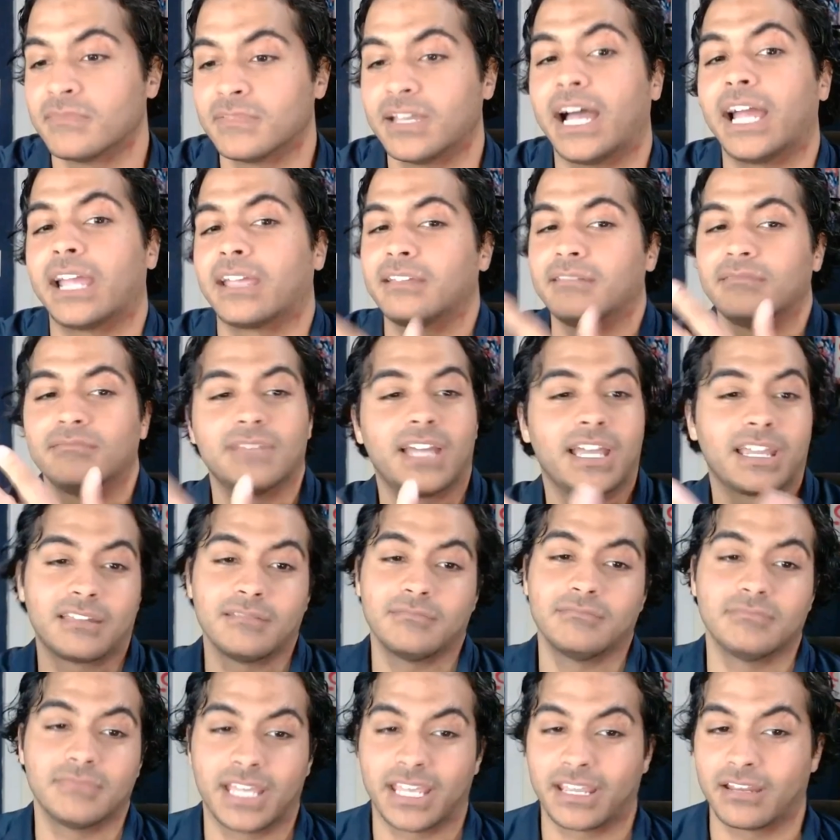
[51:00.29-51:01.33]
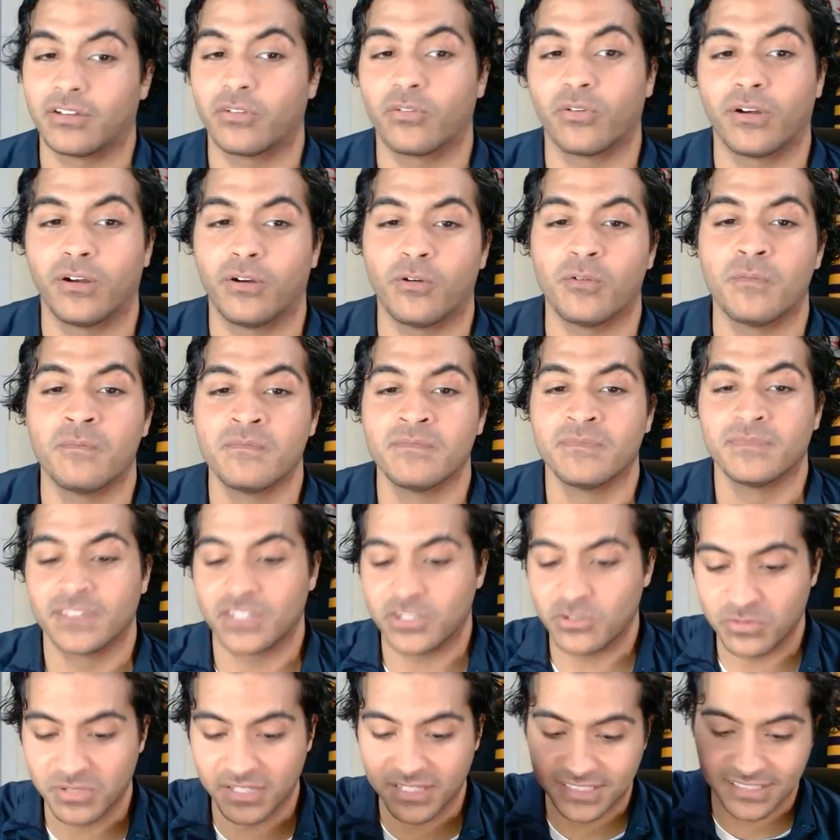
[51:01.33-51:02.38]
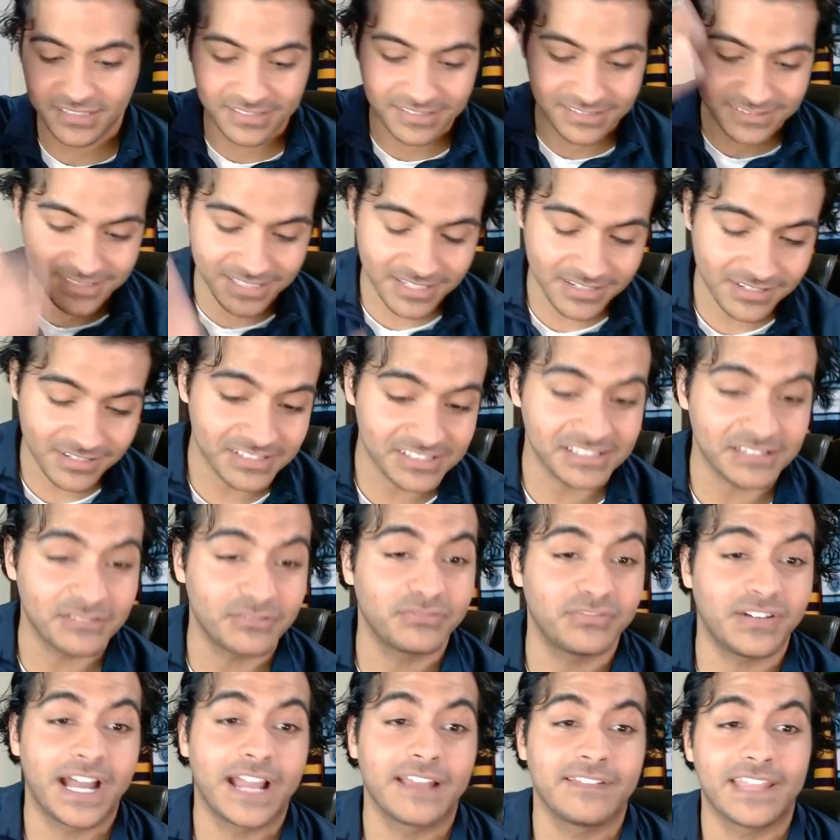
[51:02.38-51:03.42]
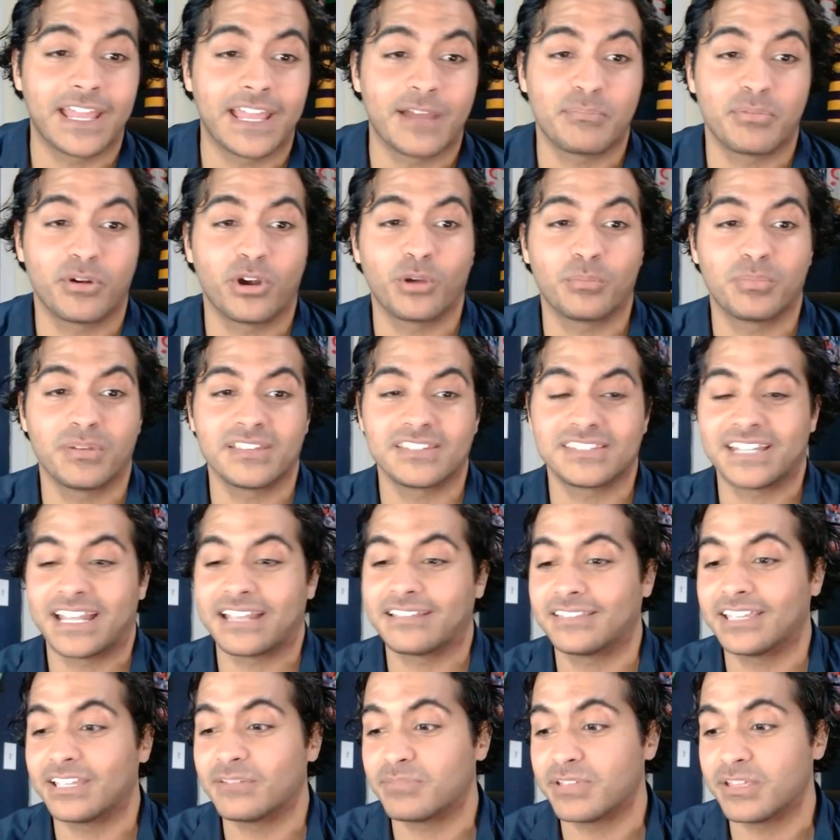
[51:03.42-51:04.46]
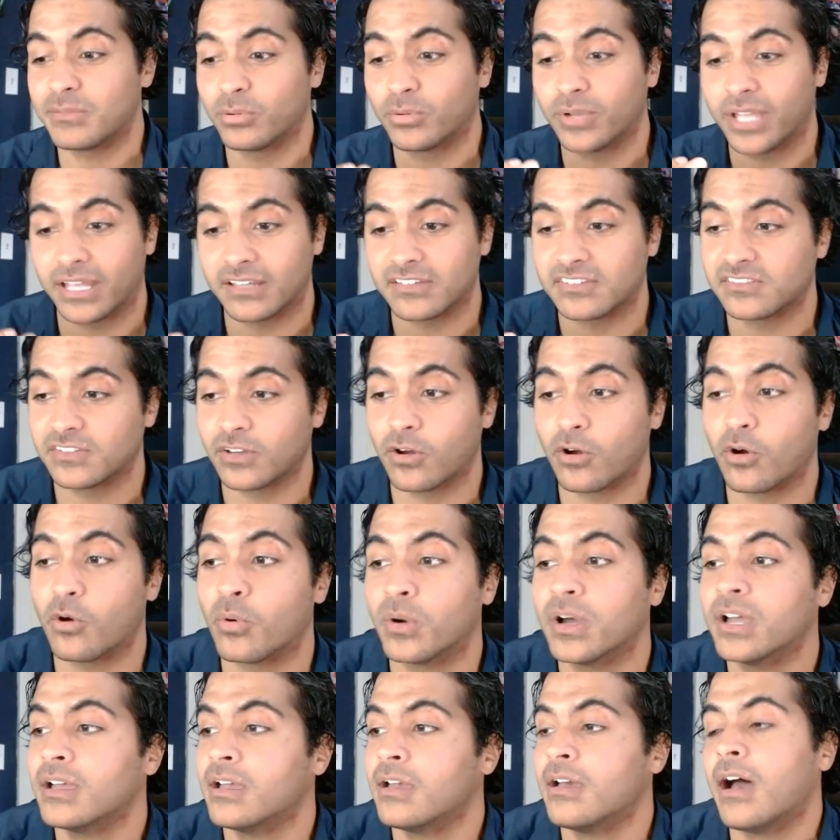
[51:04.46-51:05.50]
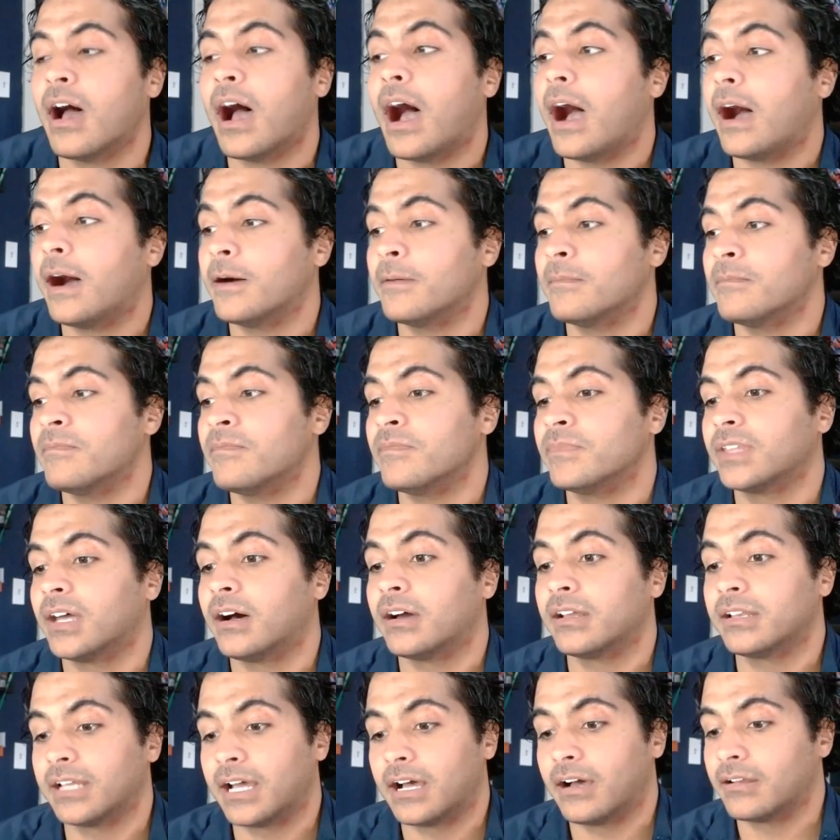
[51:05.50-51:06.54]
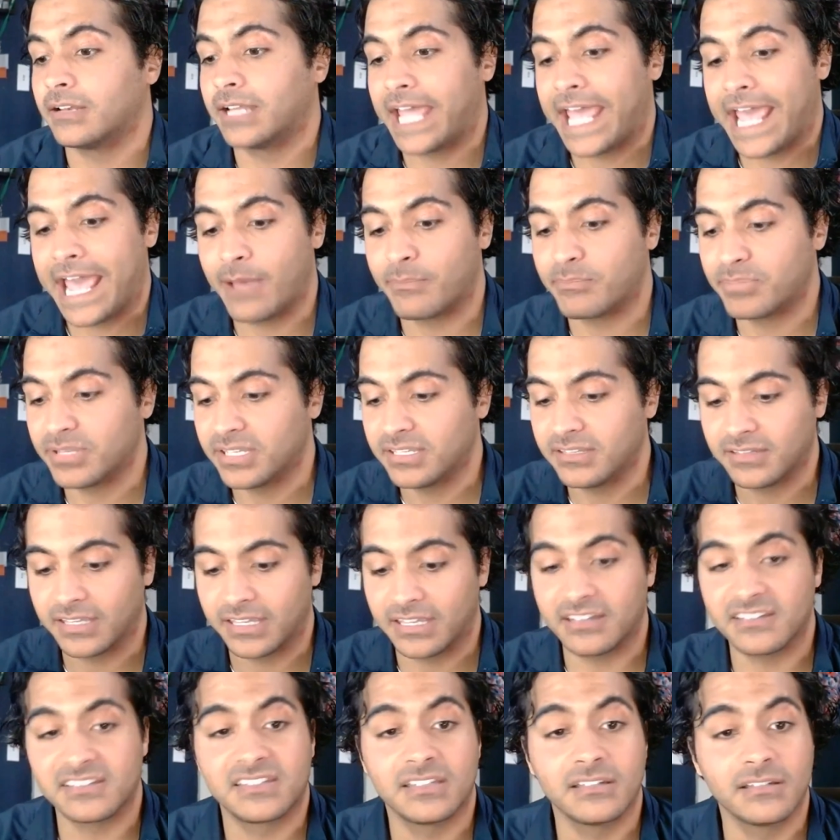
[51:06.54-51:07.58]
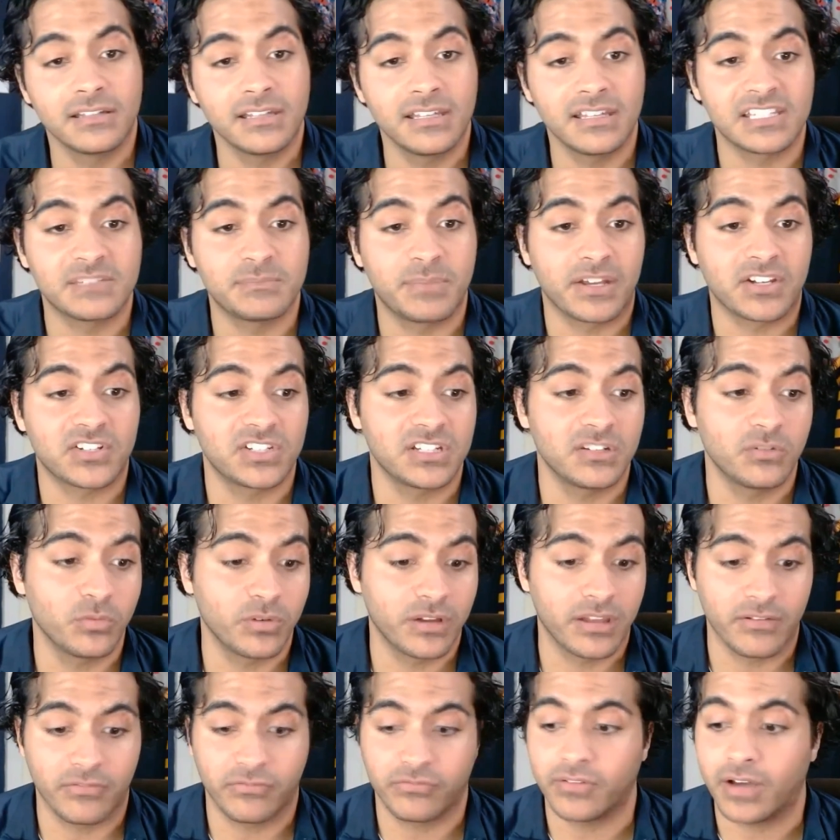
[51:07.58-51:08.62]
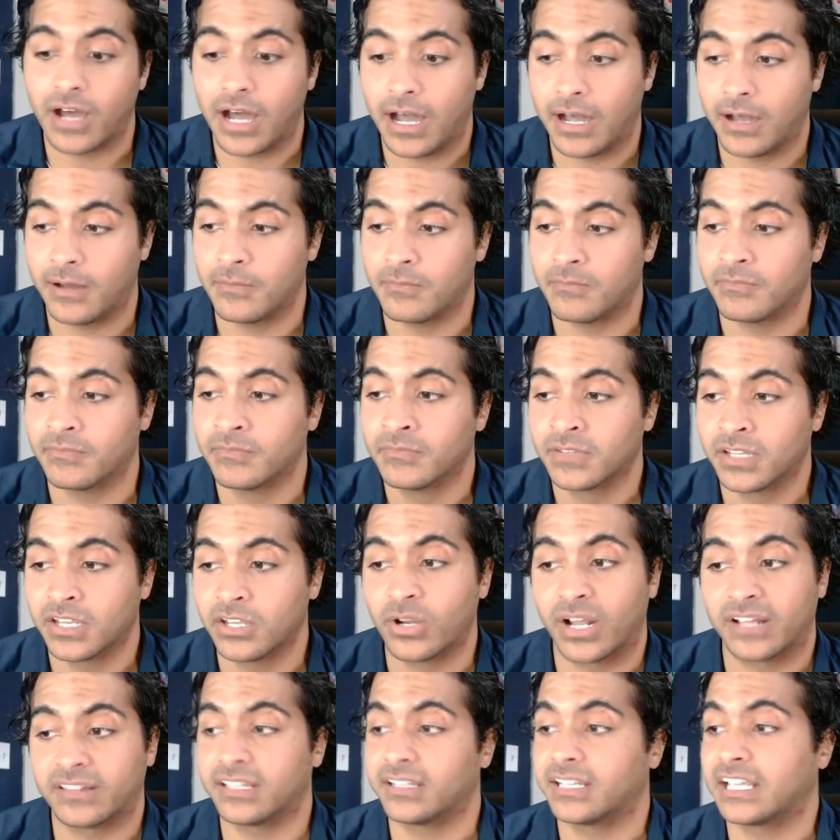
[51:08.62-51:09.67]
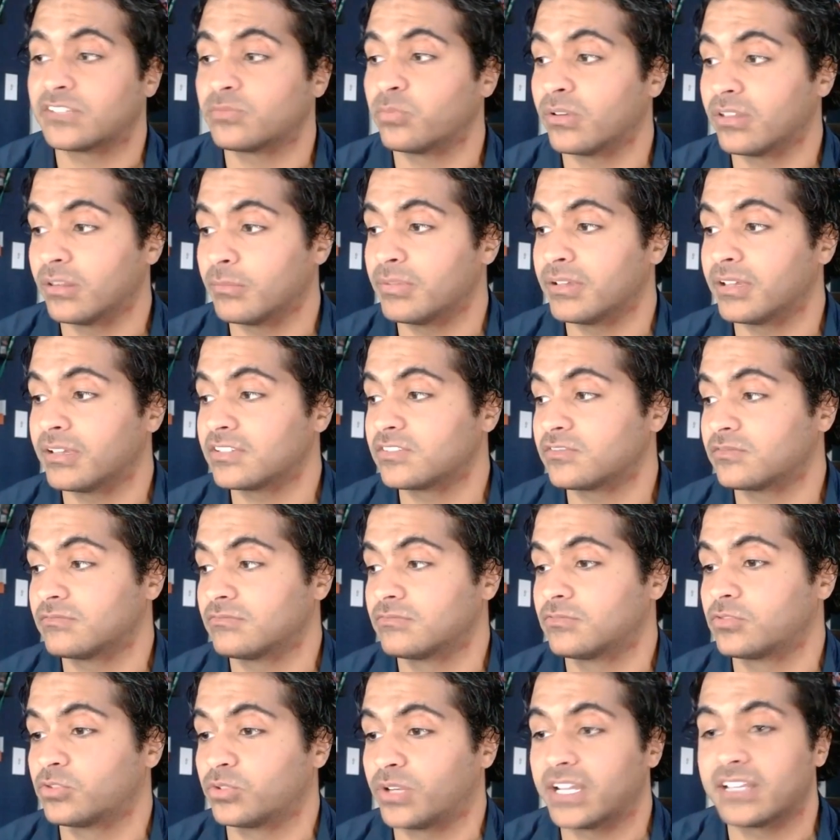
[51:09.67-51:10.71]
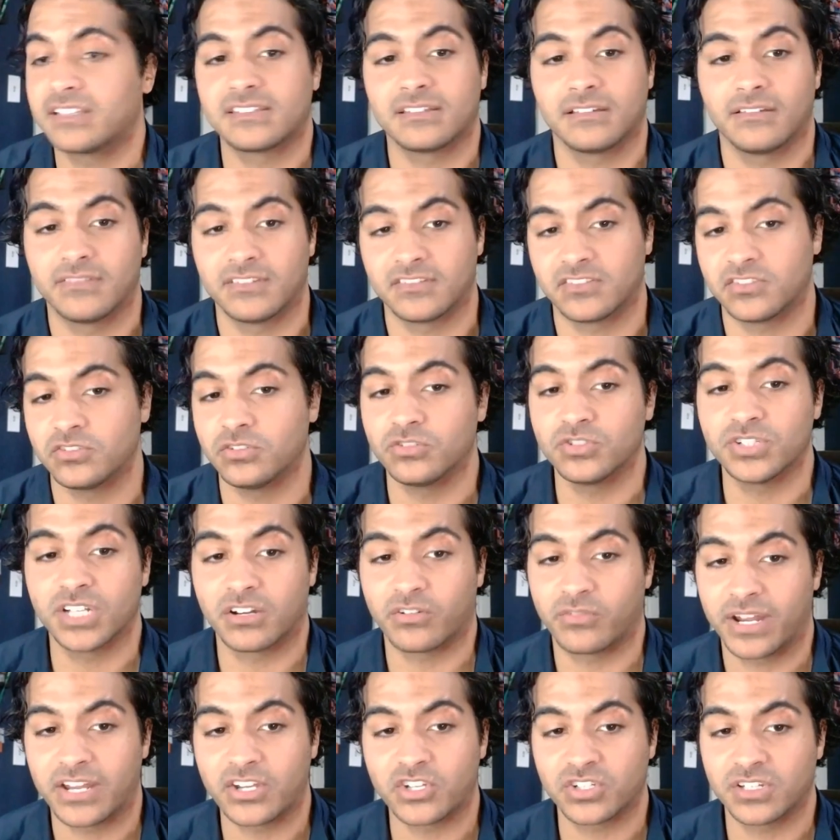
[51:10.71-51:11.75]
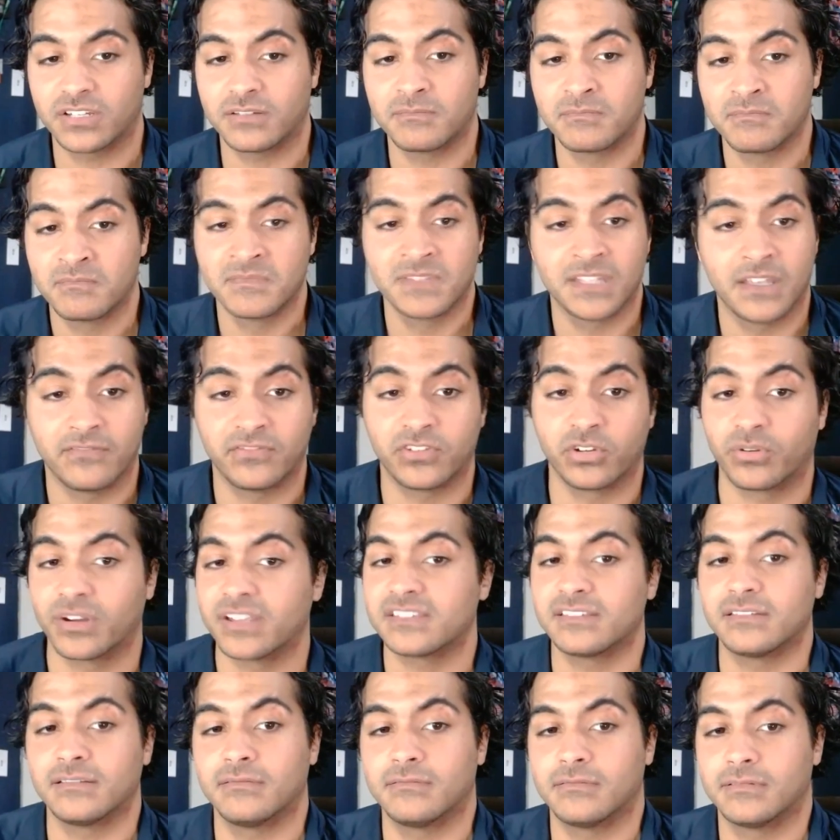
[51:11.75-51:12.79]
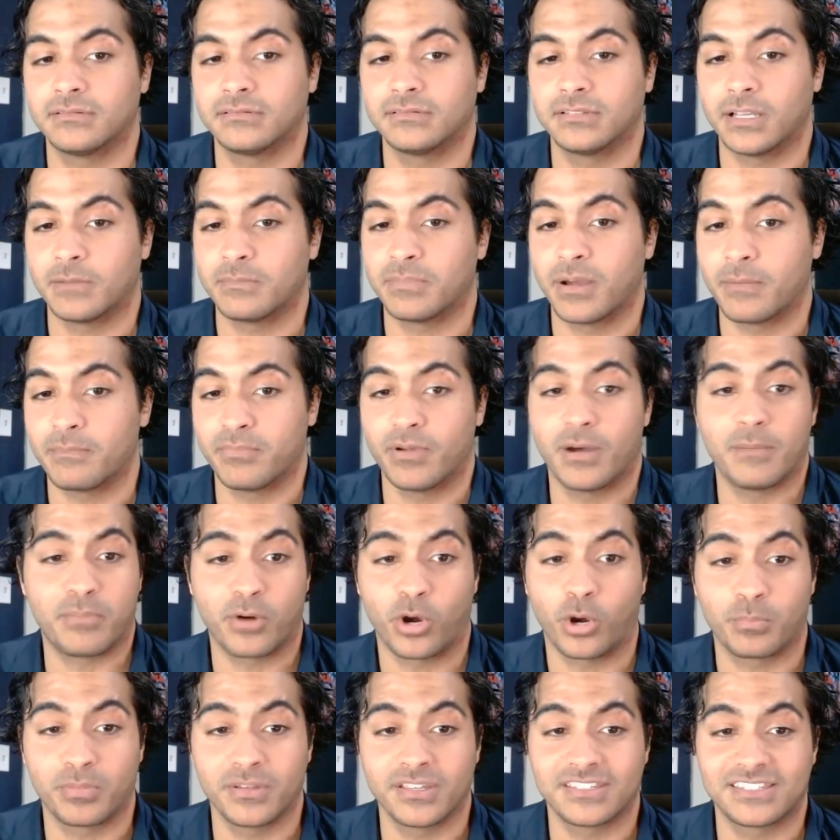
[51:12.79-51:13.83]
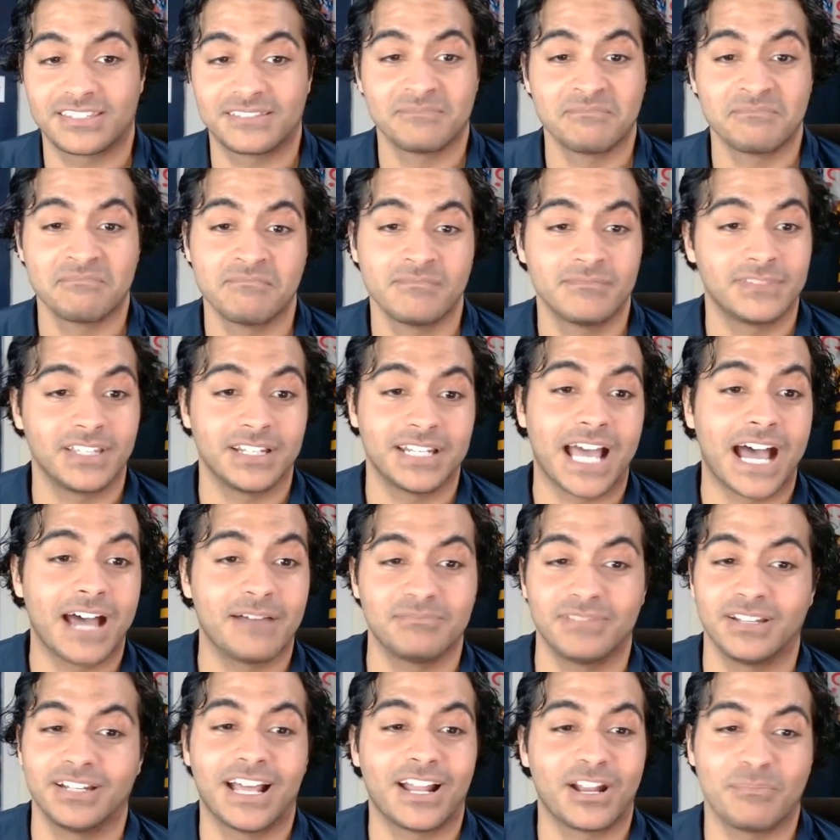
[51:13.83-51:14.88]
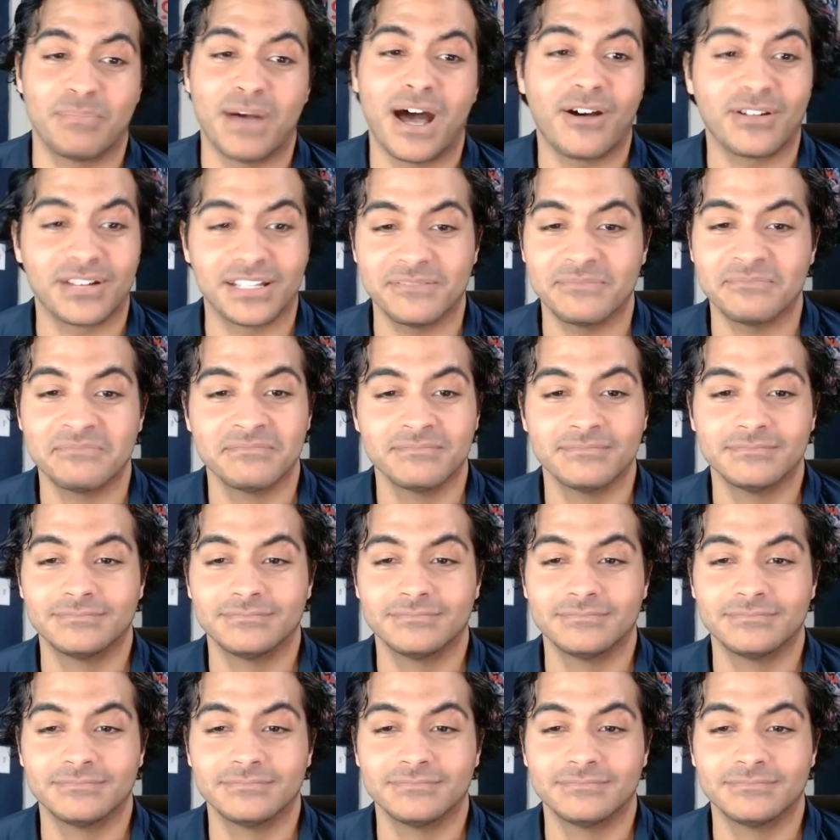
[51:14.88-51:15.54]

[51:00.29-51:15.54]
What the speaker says: I can grow. You need to continuously find that purpose, and I think people get so unhappy instantly, especially with I think that's one of the biggest traits of this new generation. If there isn't a purpose, they're not about it.